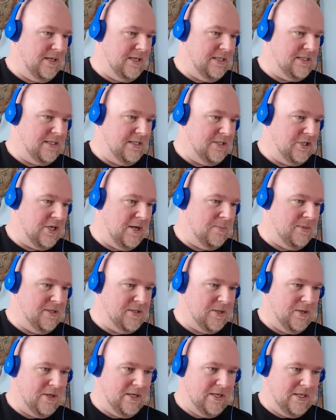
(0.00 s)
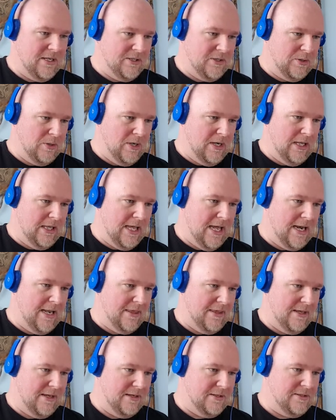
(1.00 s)
It's a shame he's going to destroy a lot
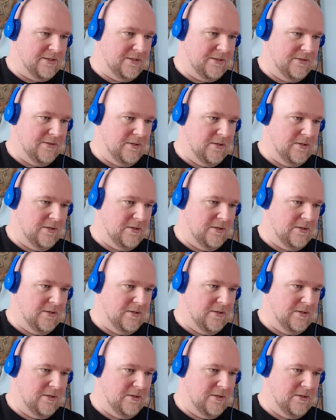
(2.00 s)
of things.